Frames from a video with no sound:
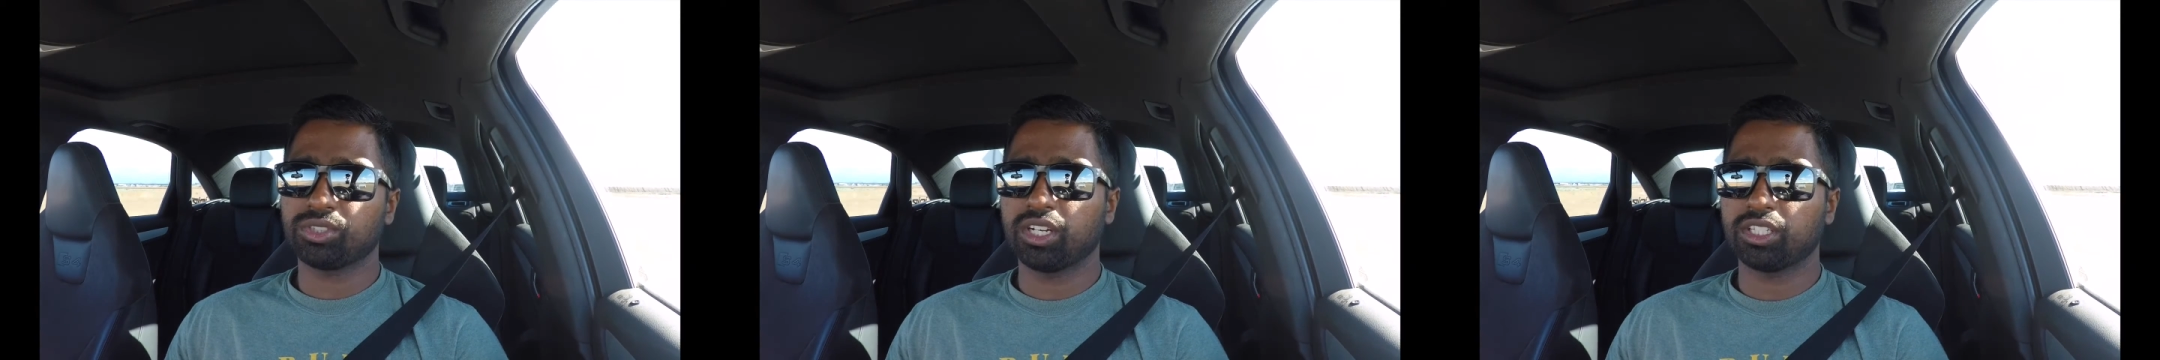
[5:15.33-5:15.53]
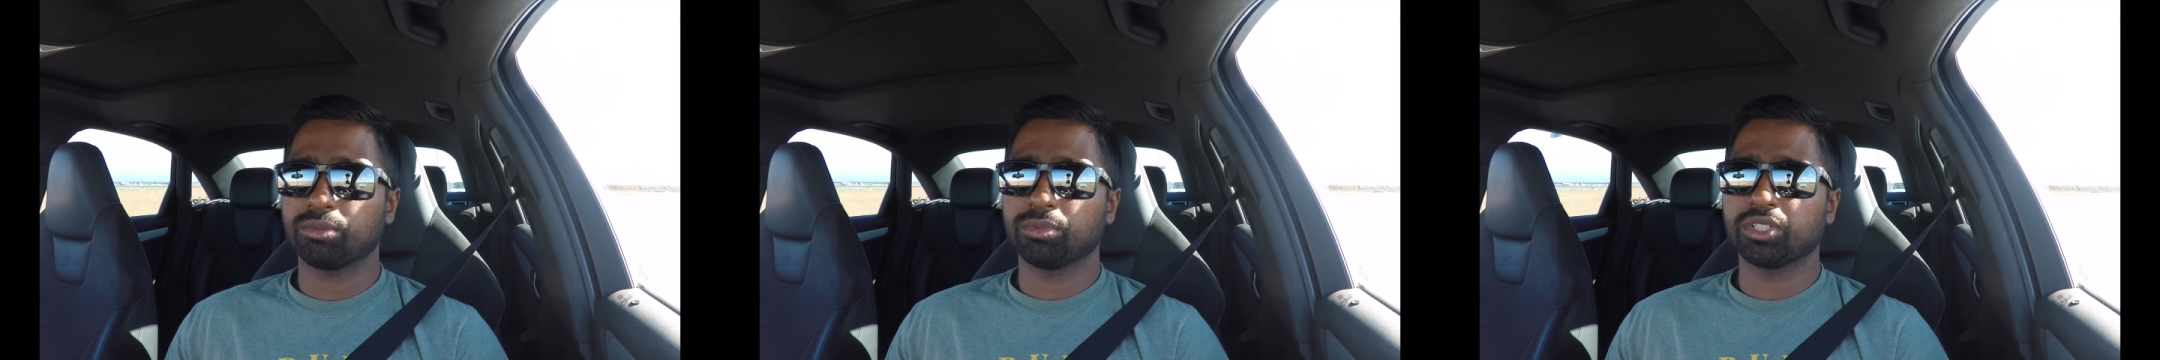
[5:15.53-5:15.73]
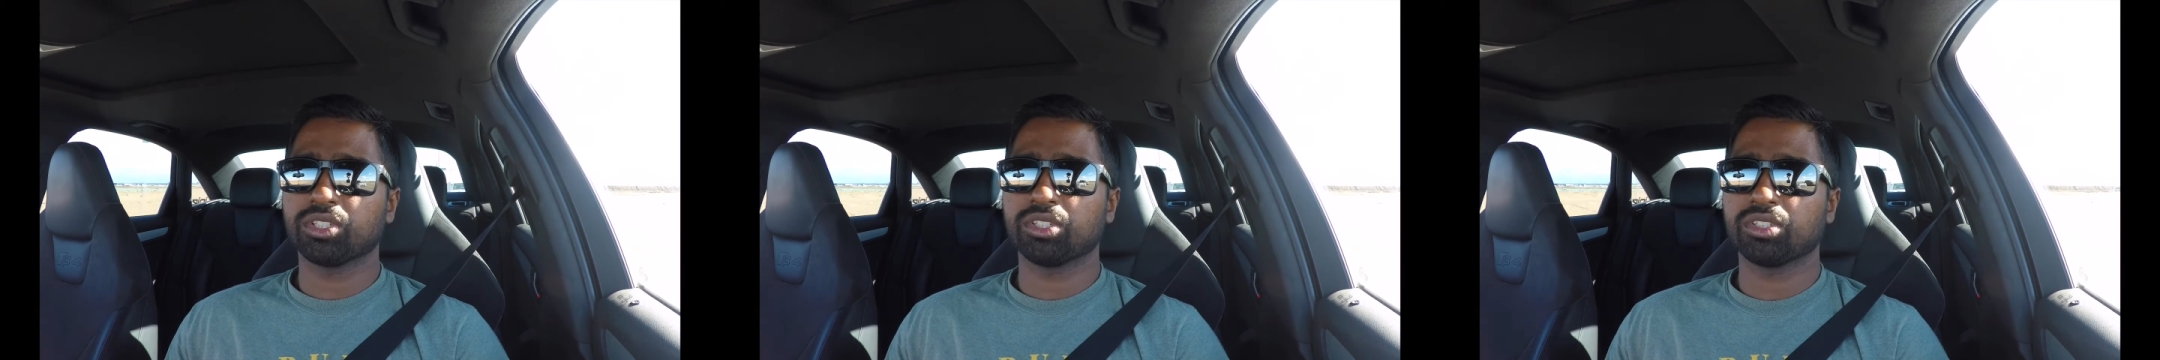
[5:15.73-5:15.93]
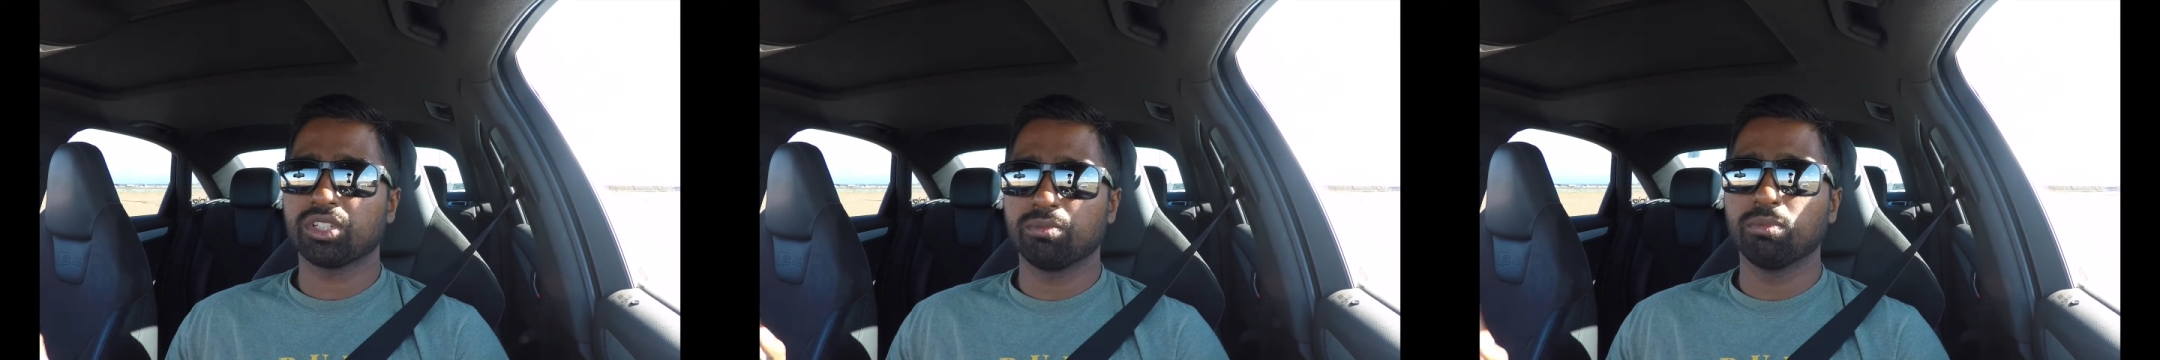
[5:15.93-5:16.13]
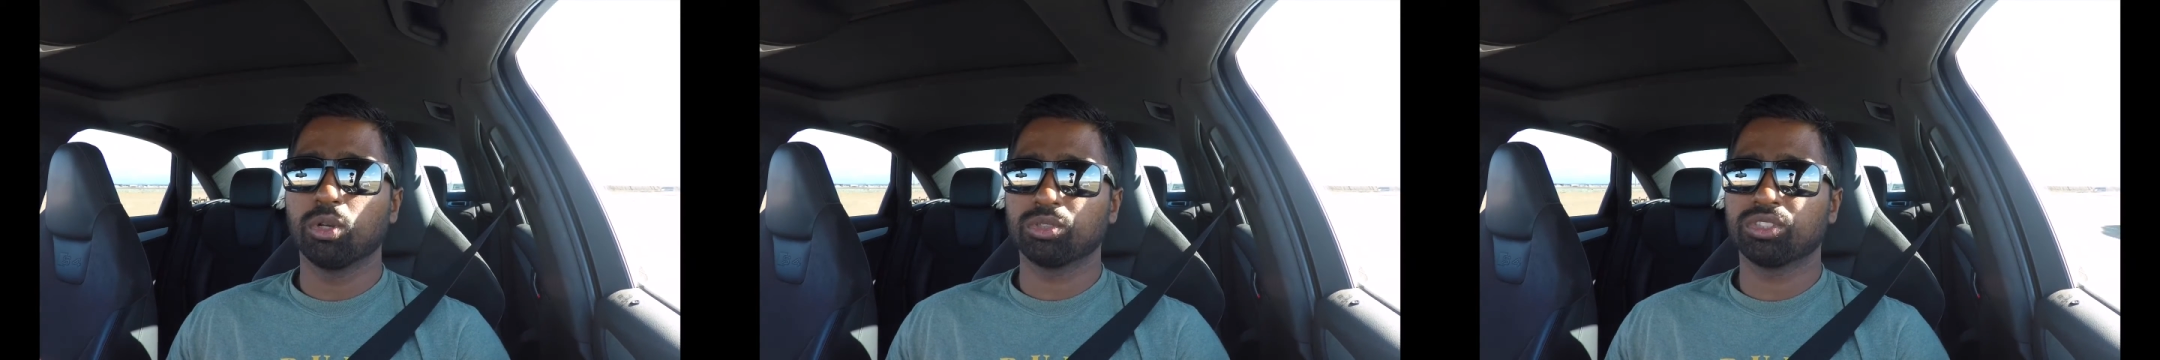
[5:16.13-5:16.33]
transmissions
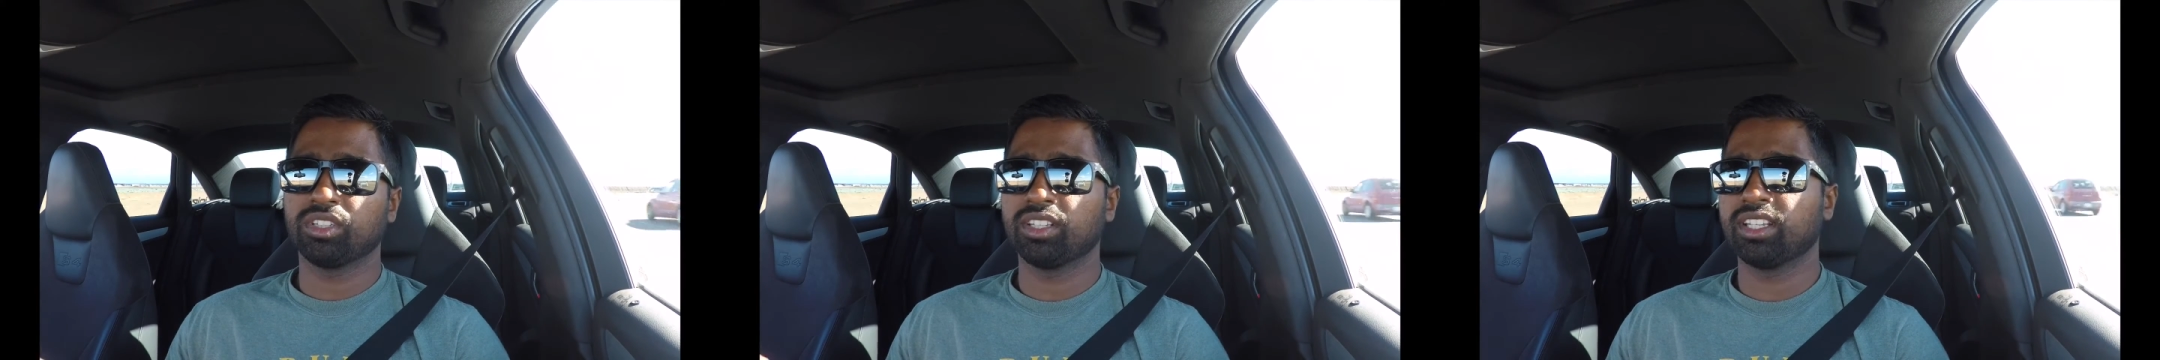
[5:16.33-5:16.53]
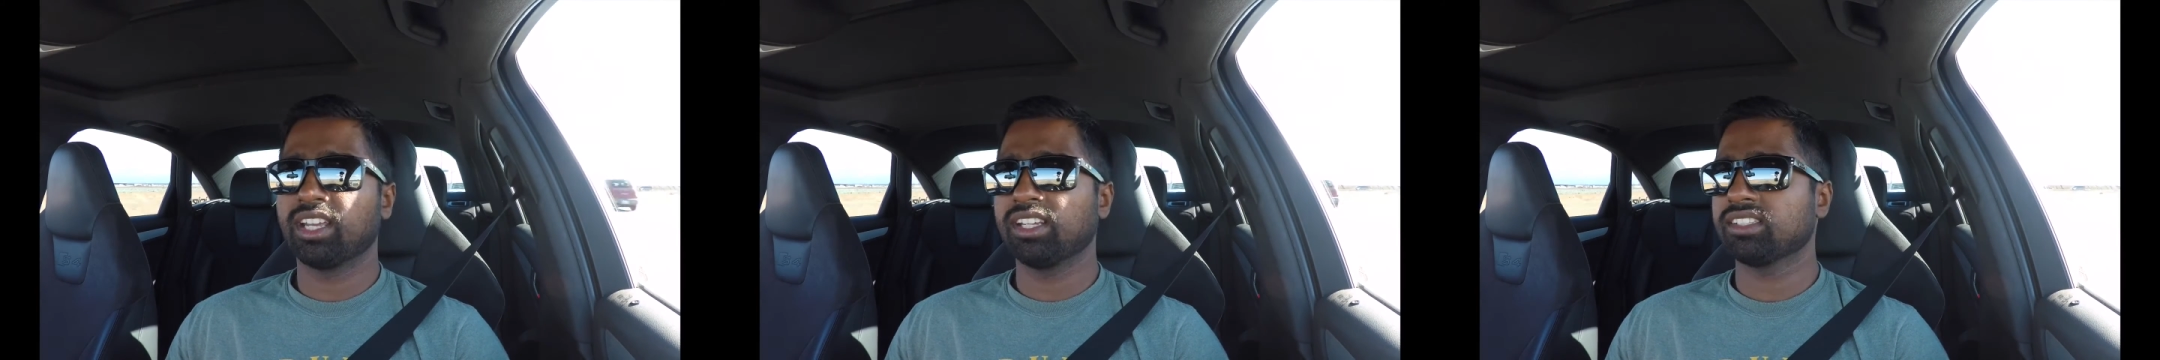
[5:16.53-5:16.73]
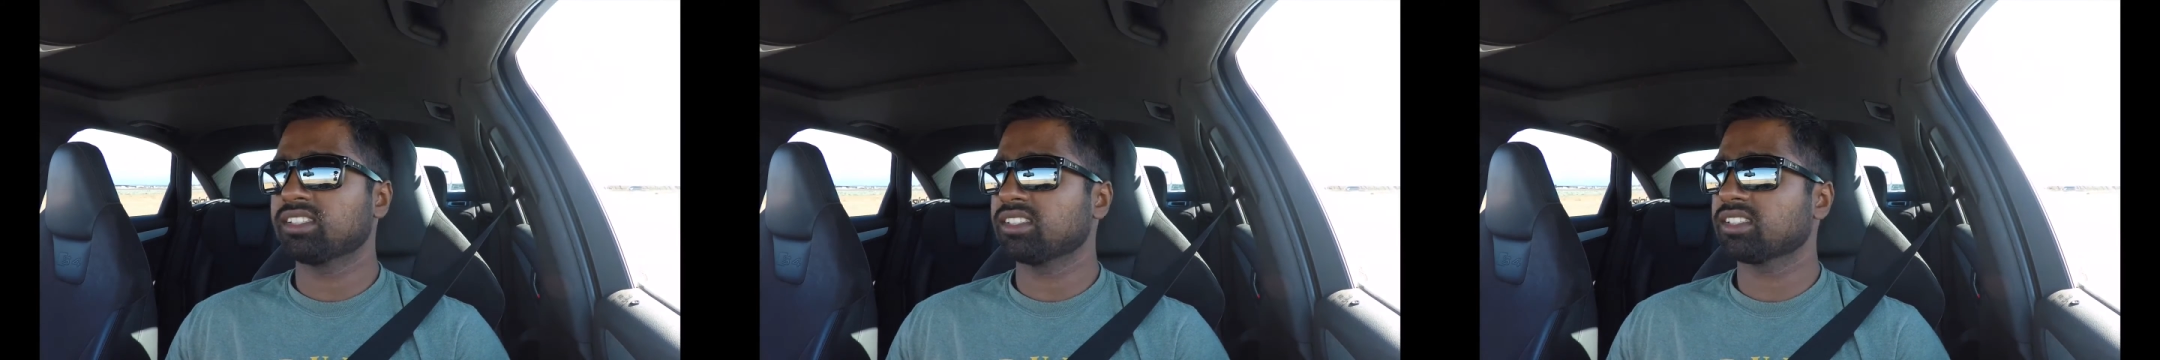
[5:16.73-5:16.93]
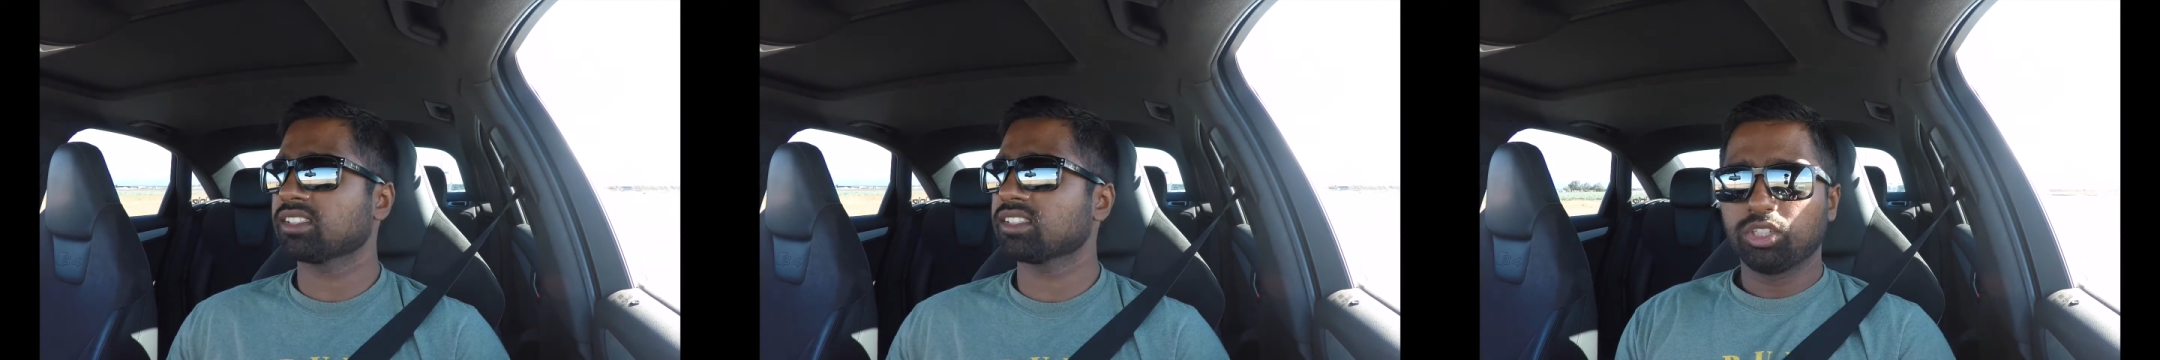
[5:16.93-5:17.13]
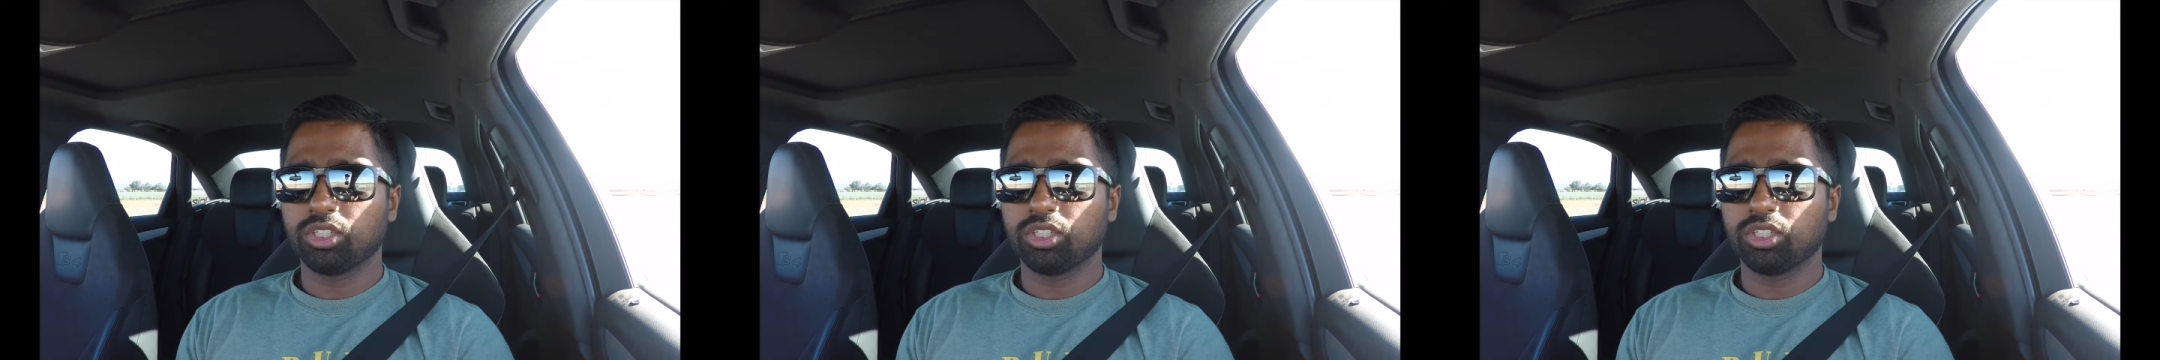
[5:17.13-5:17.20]
in most of the cases.